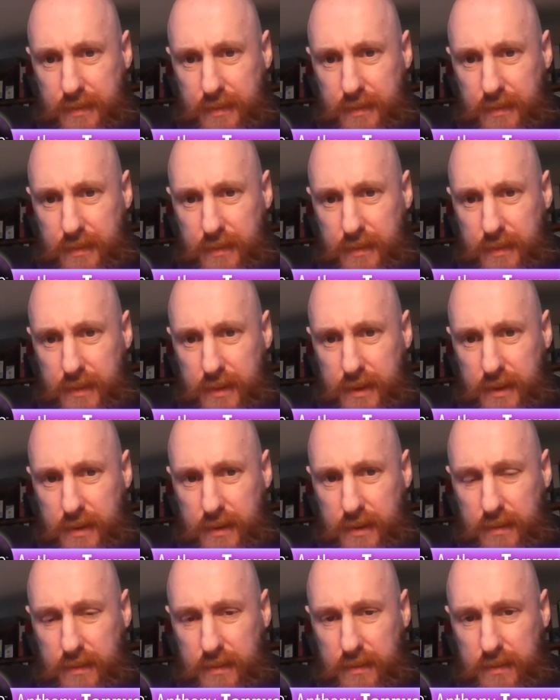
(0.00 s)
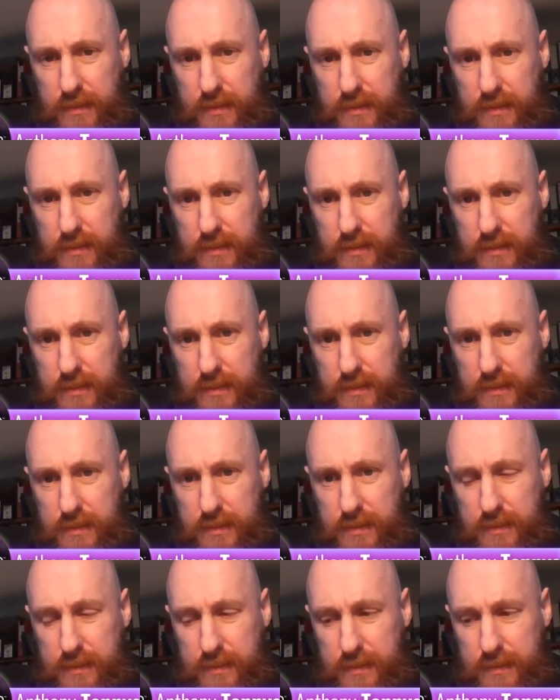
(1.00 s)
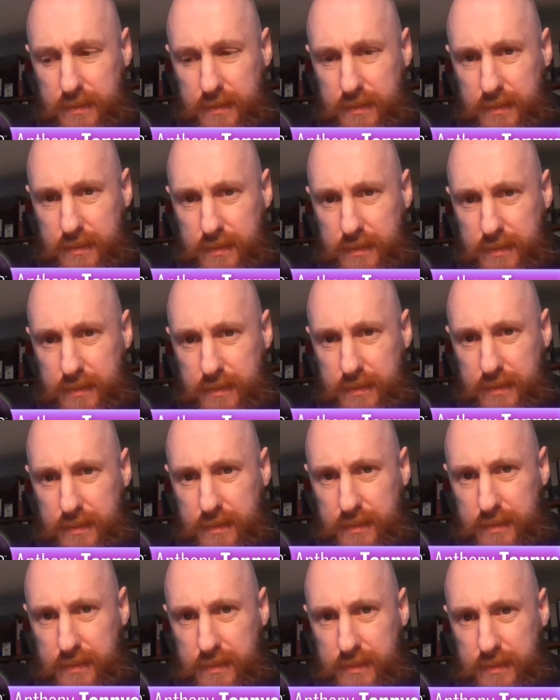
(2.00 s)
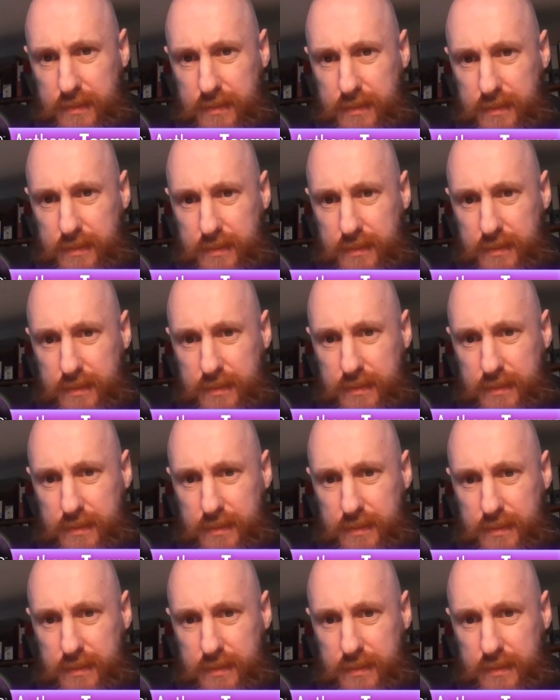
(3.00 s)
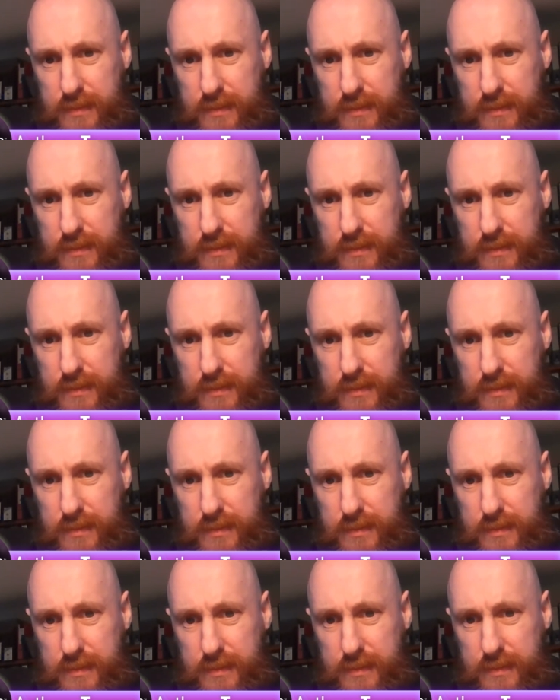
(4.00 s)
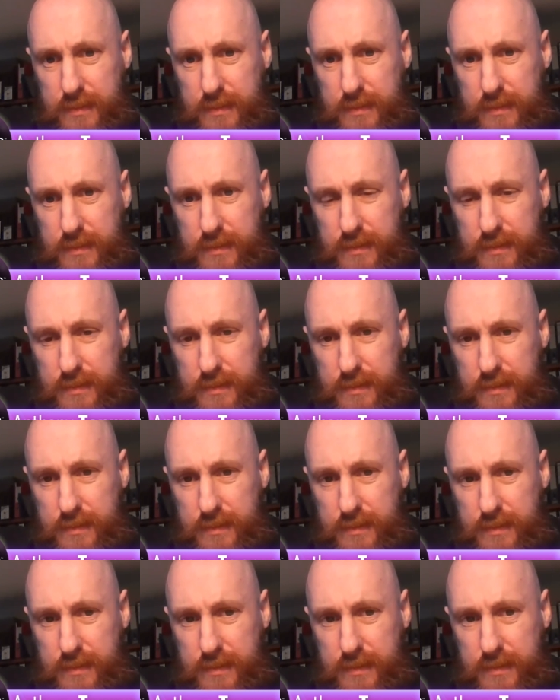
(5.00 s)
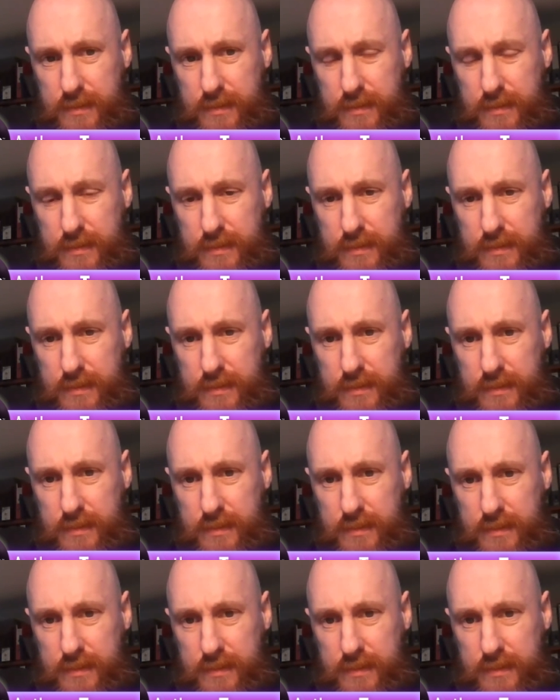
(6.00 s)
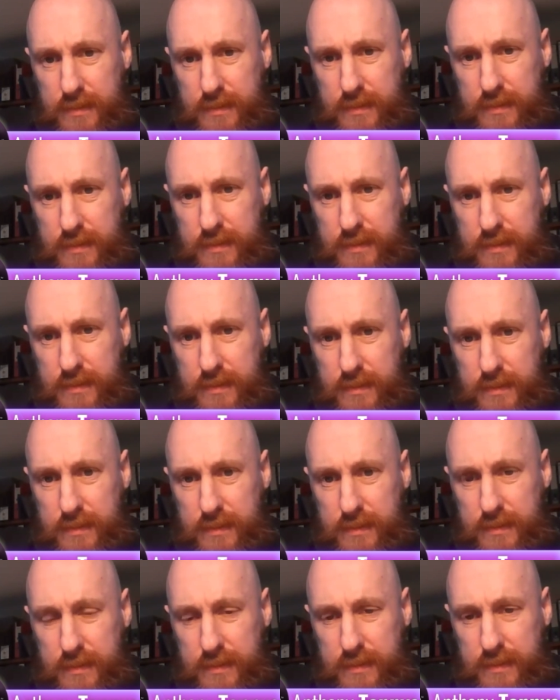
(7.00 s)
[no speech]